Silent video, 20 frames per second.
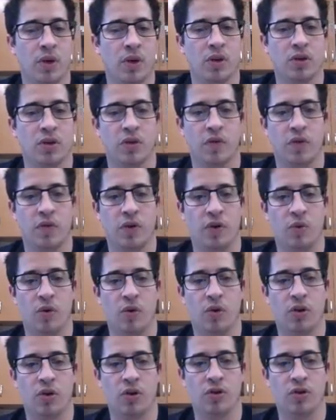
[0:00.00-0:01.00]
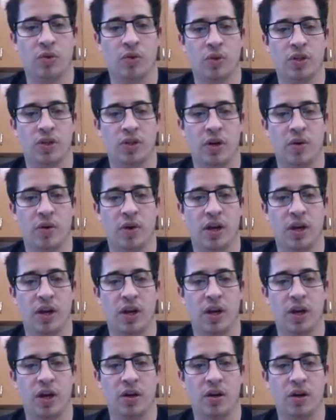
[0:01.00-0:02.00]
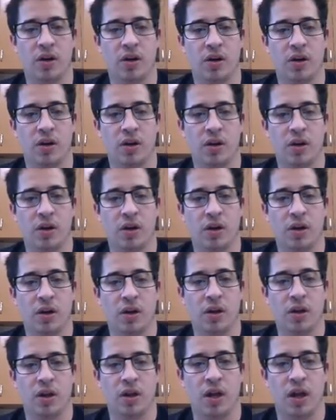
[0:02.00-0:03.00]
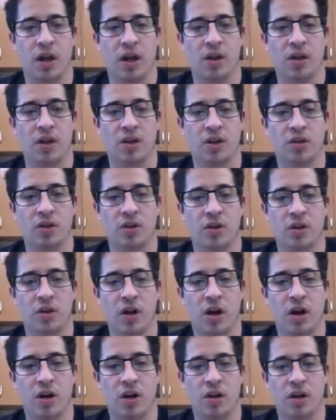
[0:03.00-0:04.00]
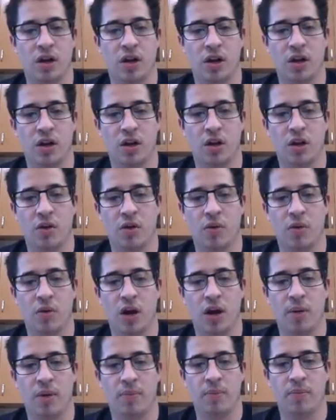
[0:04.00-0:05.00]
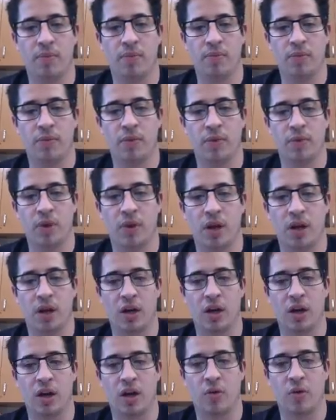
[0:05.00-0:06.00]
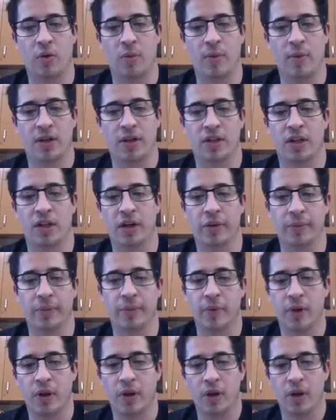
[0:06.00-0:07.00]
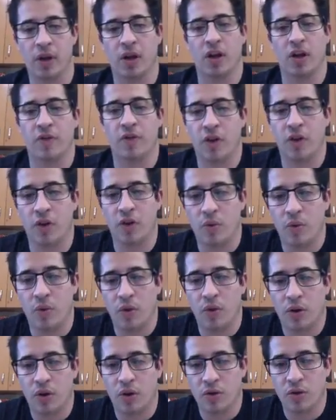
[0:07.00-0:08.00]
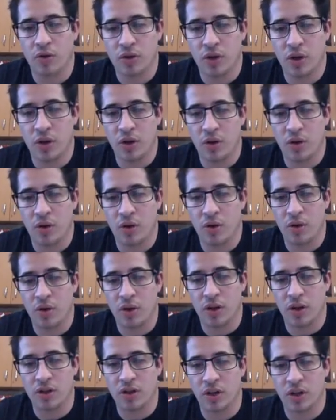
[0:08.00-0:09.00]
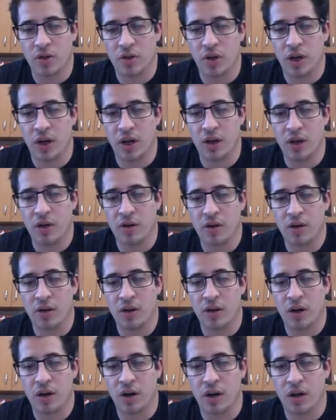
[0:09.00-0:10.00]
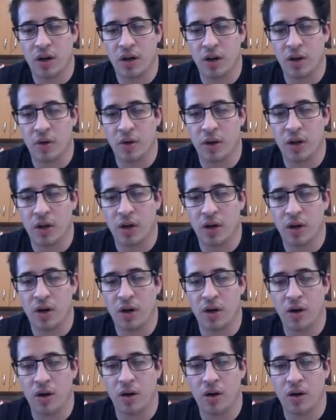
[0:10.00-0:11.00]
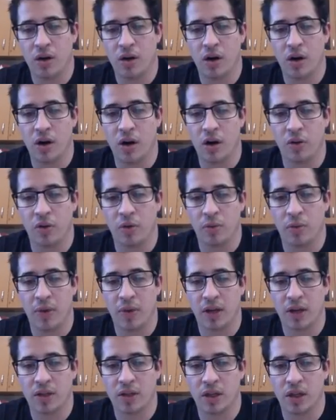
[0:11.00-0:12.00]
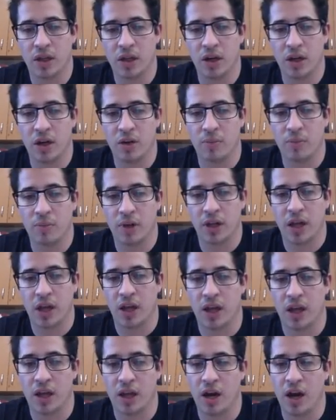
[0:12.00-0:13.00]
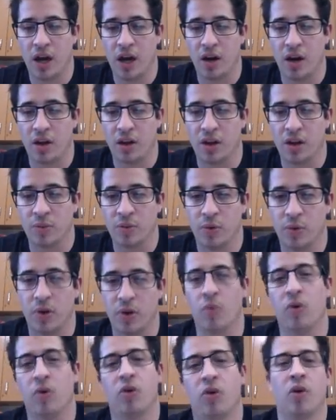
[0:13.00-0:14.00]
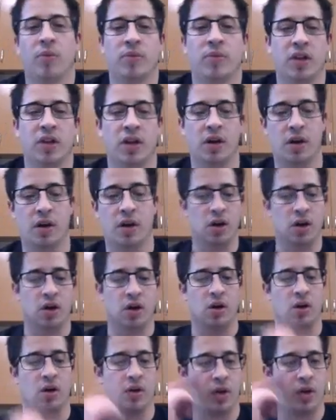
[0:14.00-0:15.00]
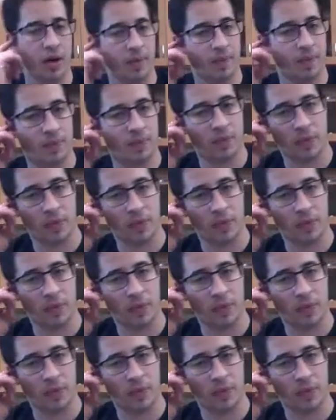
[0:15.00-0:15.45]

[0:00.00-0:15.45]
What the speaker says: So if we're in a roller coaster, we start right here, then this cart can go up and it can get all the way back to here. If you're in a roller coaster that starts right here, the cart can go here all the way back to here, but can't get higher than this point. It won't go up to there. Okay?